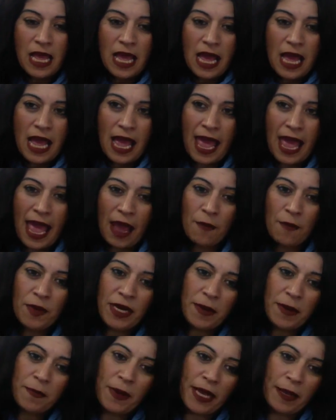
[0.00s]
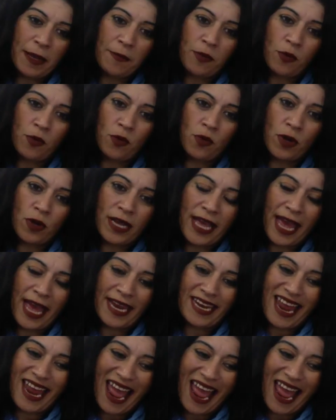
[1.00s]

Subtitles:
how many people can